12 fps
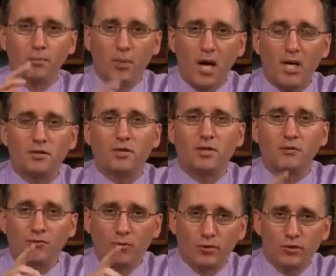positive
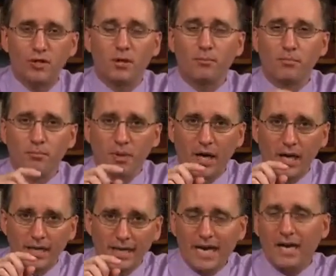for
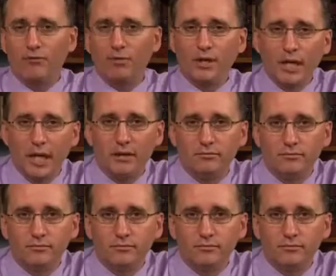somebody every day.